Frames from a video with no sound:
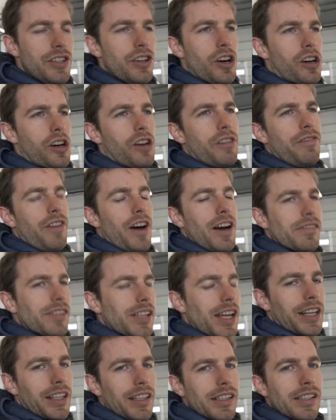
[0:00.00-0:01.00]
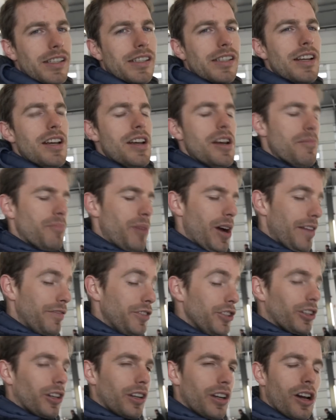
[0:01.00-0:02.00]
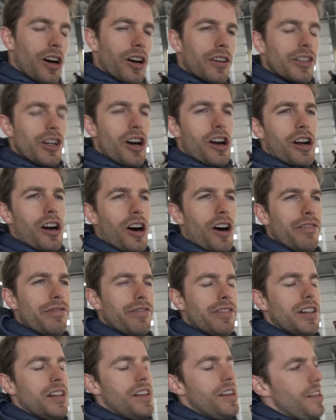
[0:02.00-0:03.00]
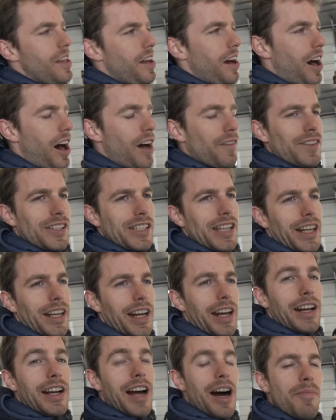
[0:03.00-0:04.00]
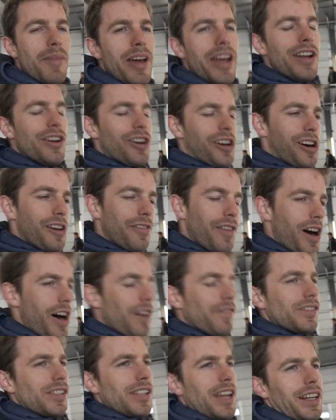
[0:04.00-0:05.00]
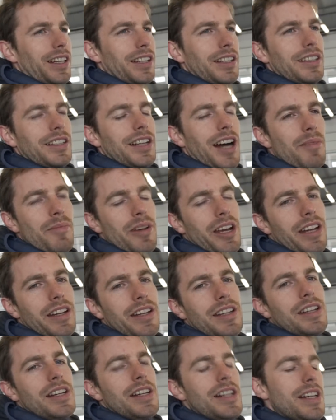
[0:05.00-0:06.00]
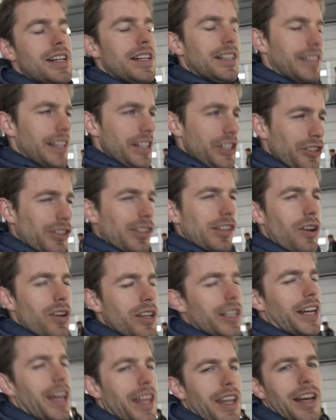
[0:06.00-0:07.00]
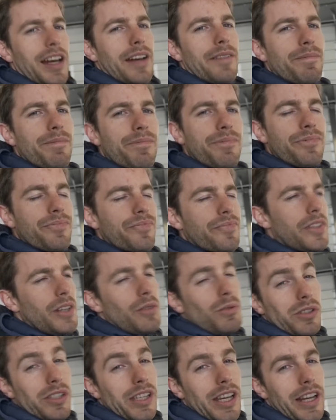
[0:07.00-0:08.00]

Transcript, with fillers: knock off five seconds. But if you can knock, knock off half a second, come in, knock off half a second, come in, then you slowly get there. That's